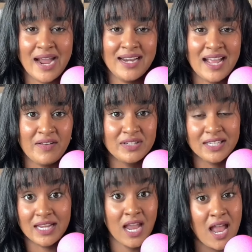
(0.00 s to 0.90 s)
I didn't have to
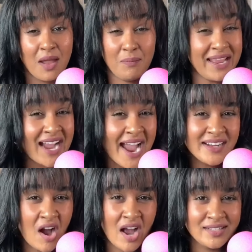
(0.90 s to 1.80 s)
like make eye
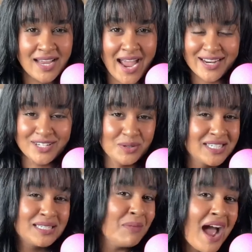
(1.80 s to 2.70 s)
contact or
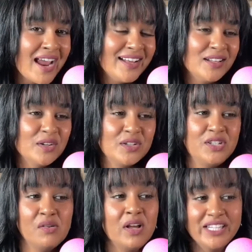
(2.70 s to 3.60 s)
smile or
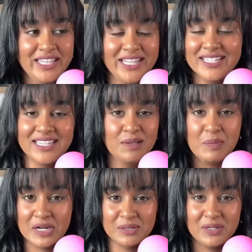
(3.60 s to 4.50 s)
do all the things that the
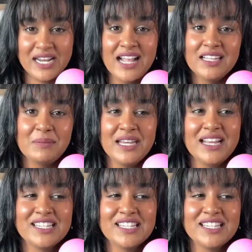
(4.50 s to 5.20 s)
books were telling me.